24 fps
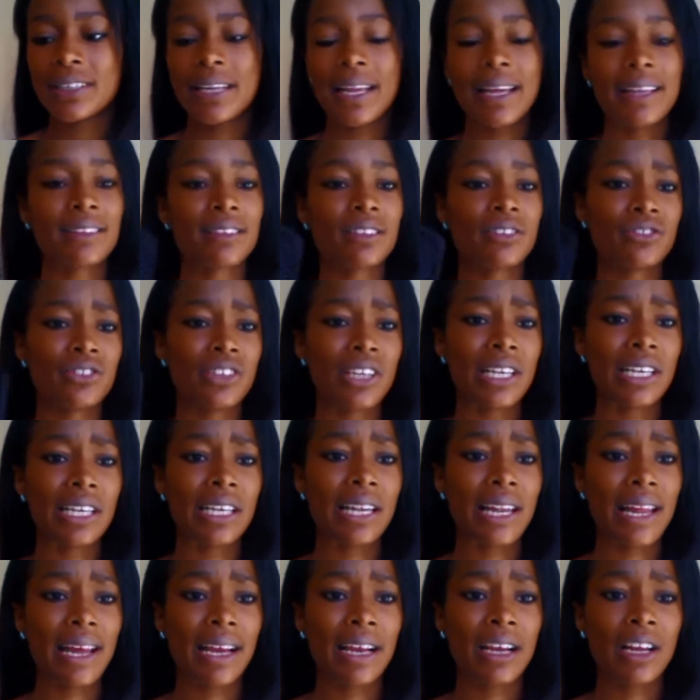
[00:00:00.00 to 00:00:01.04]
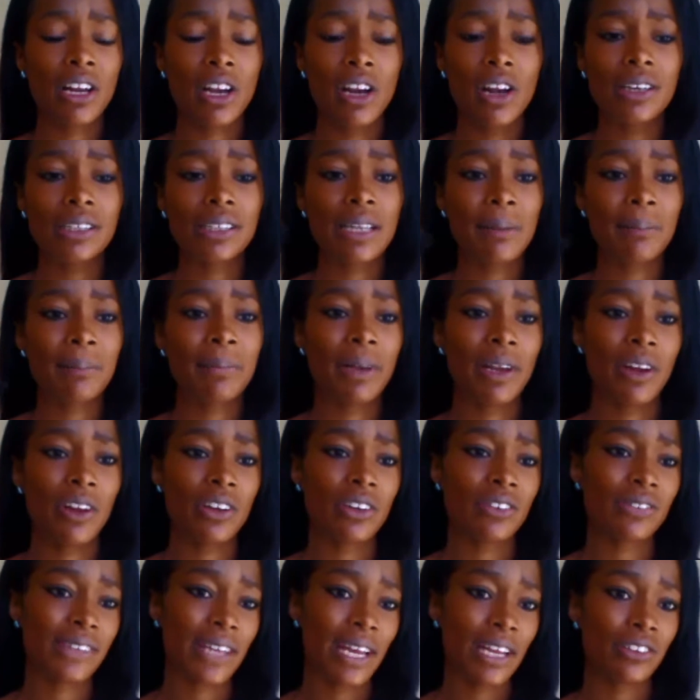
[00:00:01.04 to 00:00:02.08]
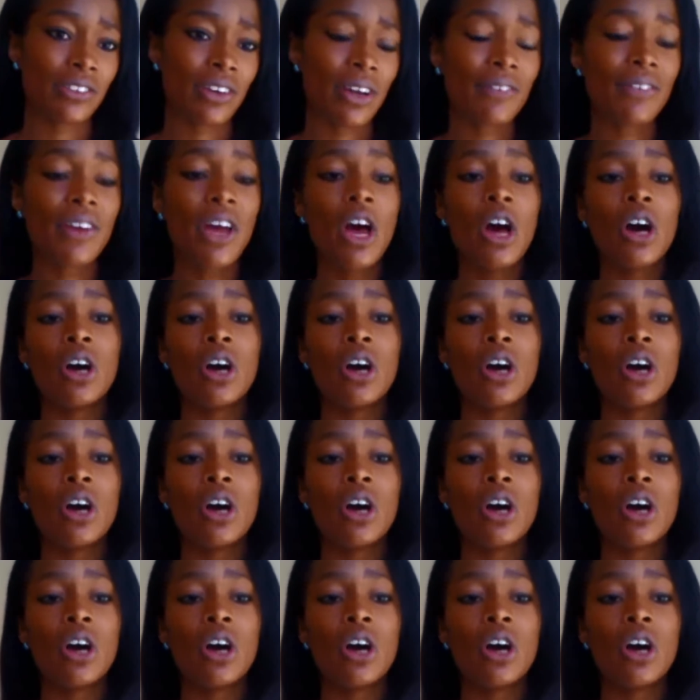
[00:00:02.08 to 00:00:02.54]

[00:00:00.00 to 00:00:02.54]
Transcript: hasn't really like clogged up a lot of dandruff.